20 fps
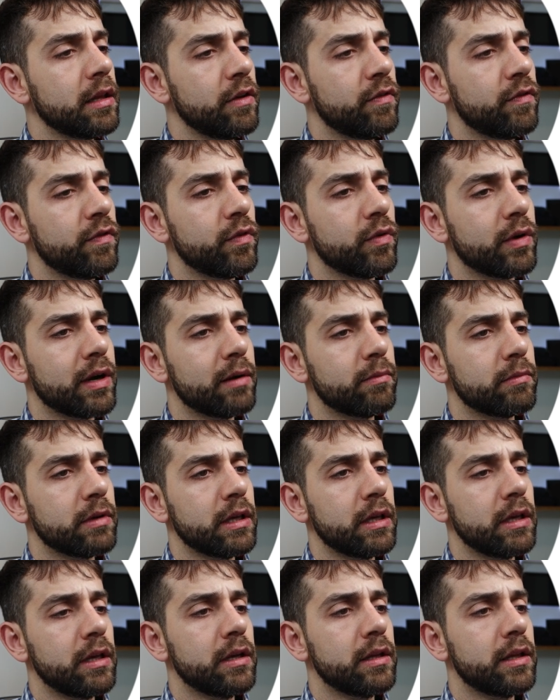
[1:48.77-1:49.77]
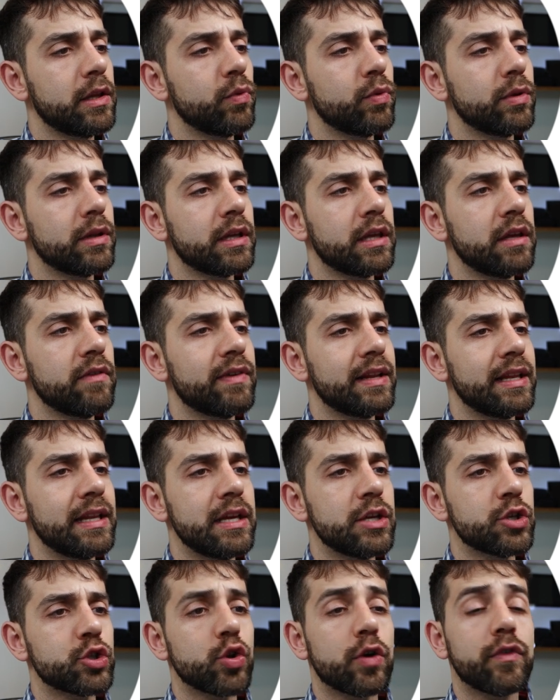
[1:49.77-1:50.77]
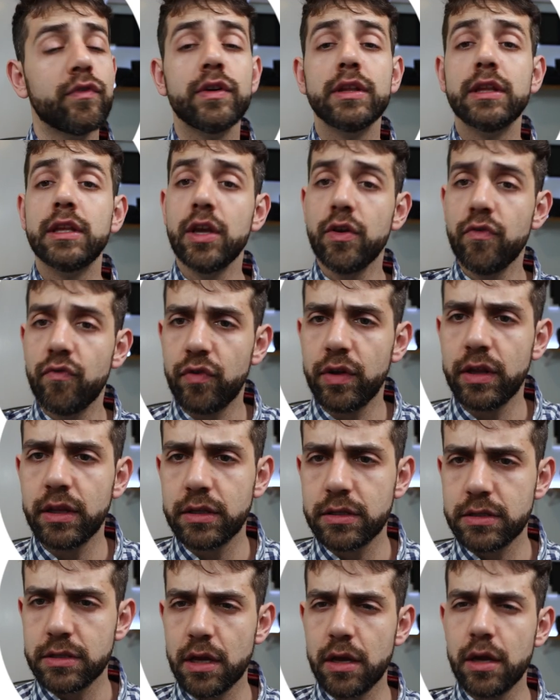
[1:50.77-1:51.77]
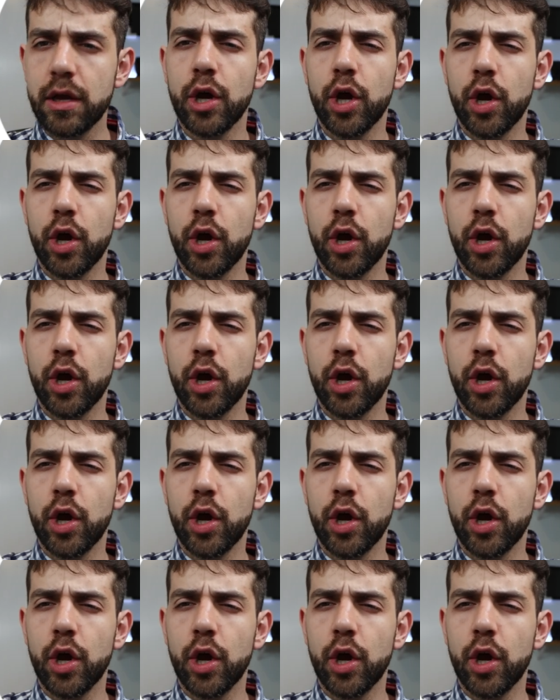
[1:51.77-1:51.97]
if you come here, they will give a list of different